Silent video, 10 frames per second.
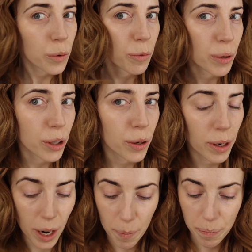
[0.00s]
We've been
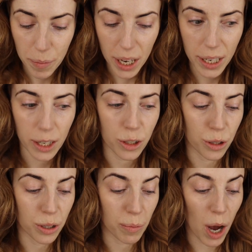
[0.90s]
doing, me and Nick
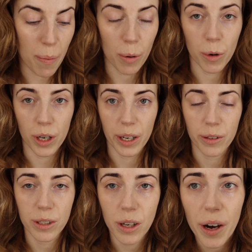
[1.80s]
do some couple modelling
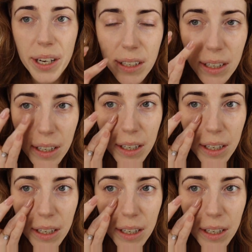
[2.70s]
on the side.